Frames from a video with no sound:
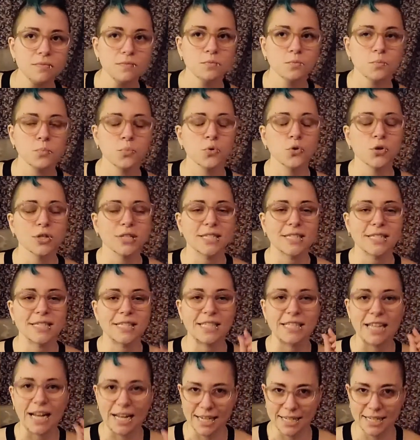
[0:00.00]

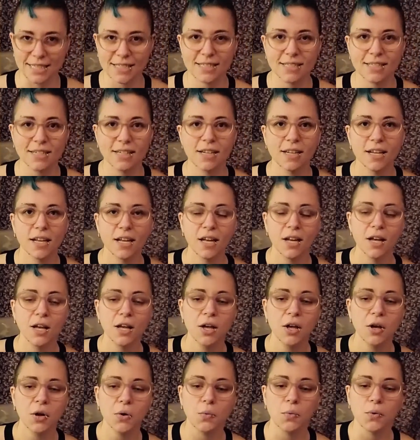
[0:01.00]
precise
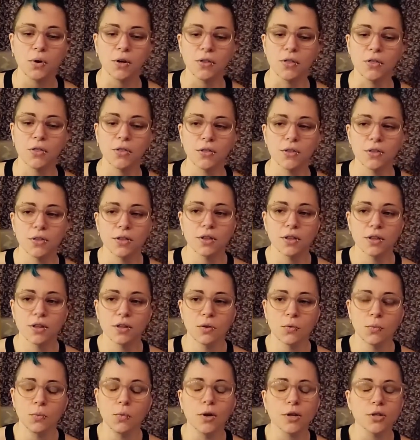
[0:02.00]
with
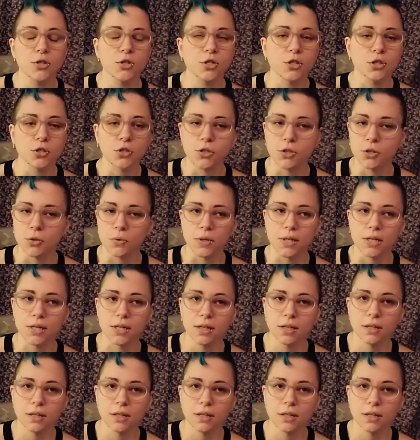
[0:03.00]
what she's doing.